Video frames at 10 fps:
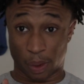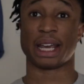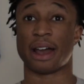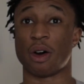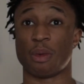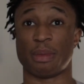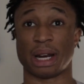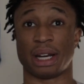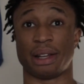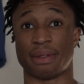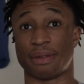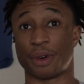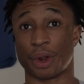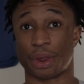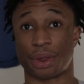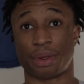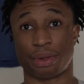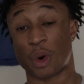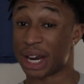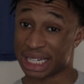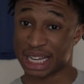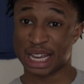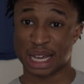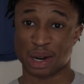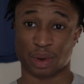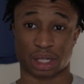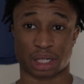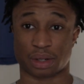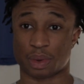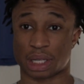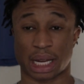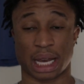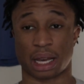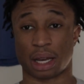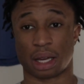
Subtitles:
I think I opened my deadlift at 418, which was like,